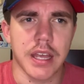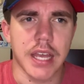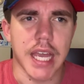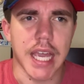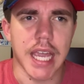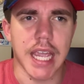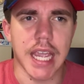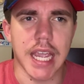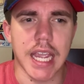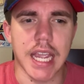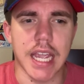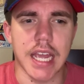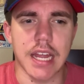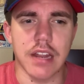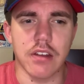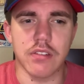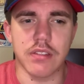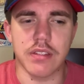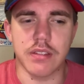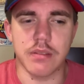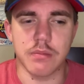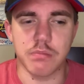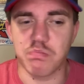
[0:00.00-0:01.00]

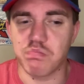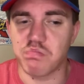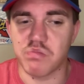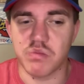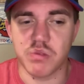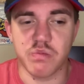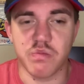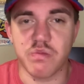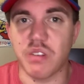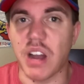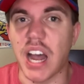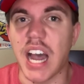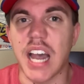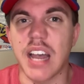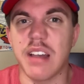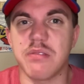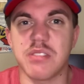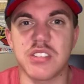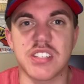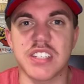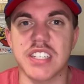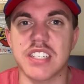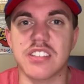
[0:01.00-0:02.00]
And
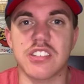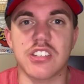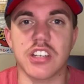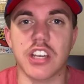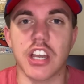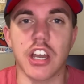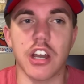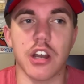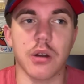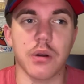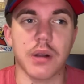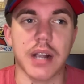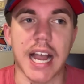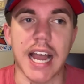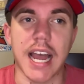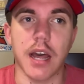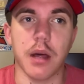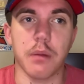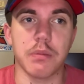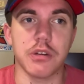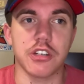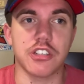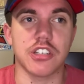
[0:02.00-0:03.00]
5, 6 to go,
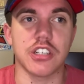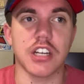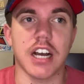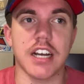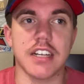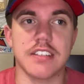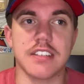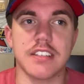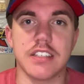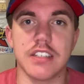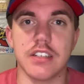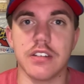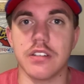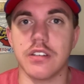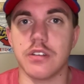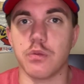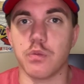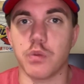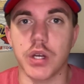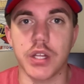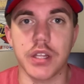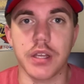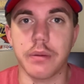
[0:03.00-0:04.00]
Kyle Busch and Austin Dillon
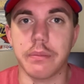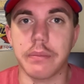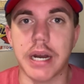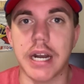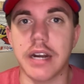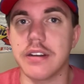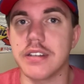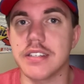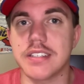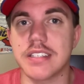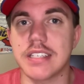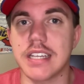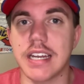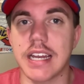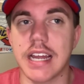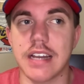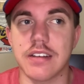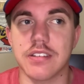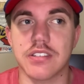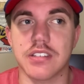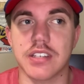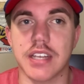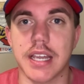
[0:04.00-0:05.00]
and William Byron
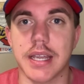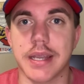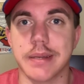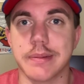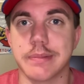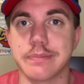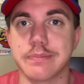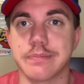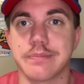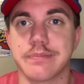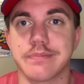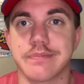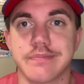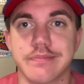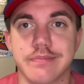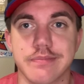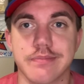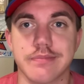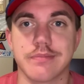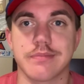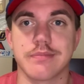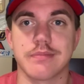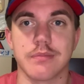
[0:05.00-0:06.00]
Stenhouse say,
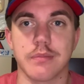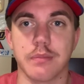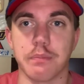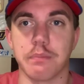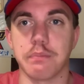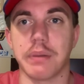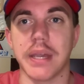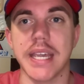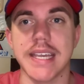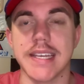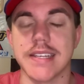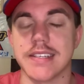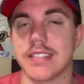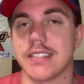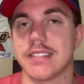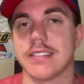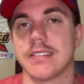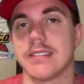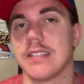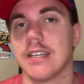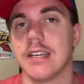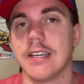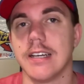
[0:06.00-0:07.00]

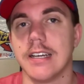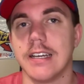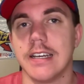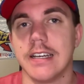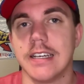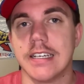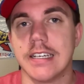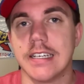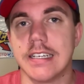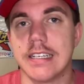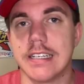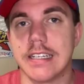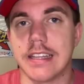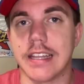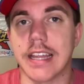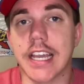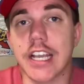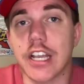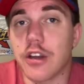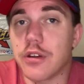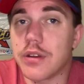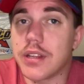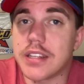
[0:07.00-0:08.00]
peace.
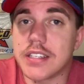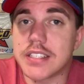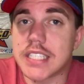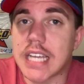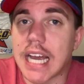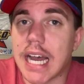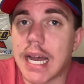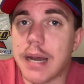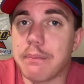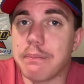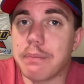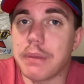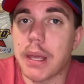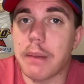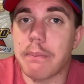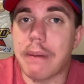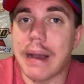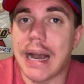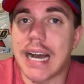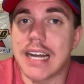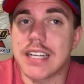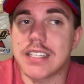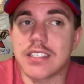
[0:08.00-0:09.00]
They go to the top, they
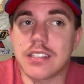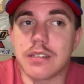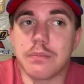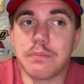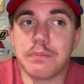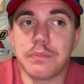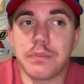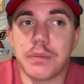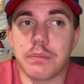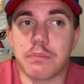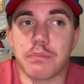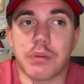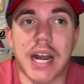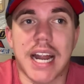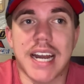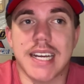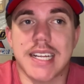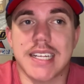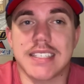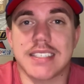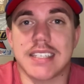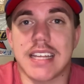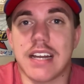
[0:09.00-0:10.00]
pass them, Brad
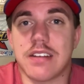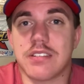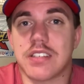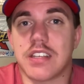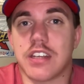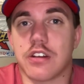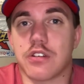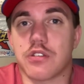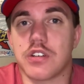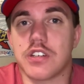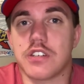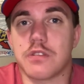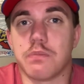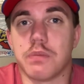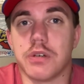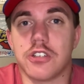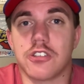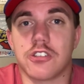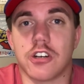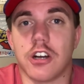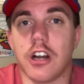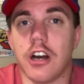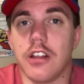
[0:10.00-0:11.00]
Keselowski and Chris
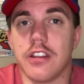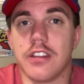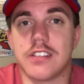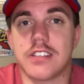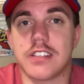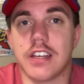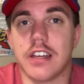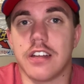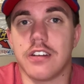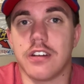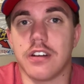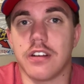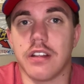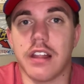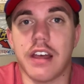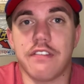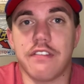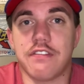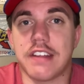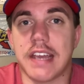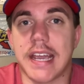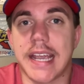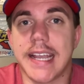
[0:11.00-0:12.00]
Buescher all of a sudden are
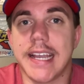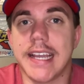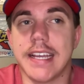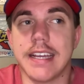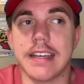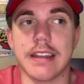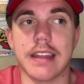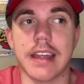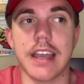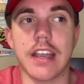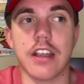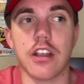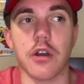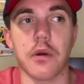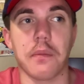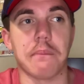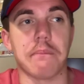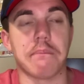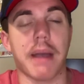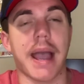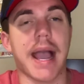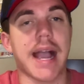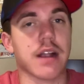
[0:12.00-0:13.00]
left hanging, and they go
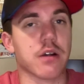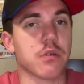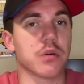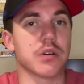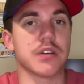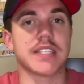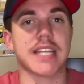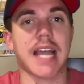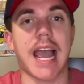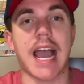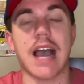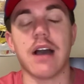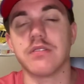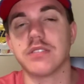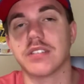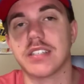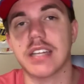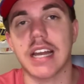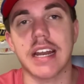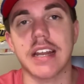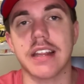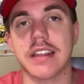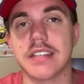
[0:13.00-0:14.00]
backwards
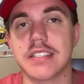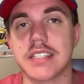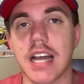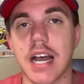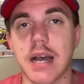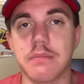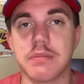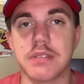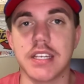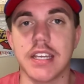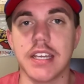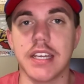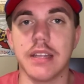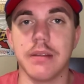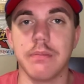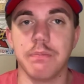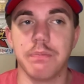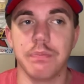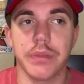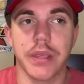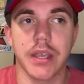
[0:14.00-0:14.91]
outside of the top 10.